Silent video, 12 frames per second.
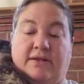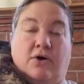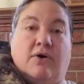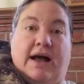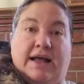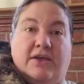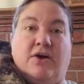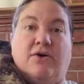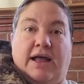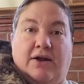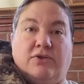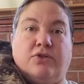
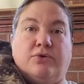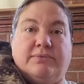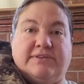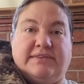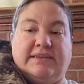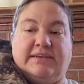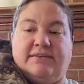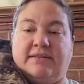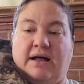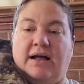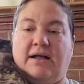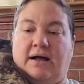
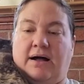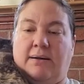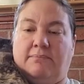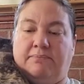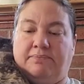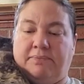ohioheirloomseeds.com.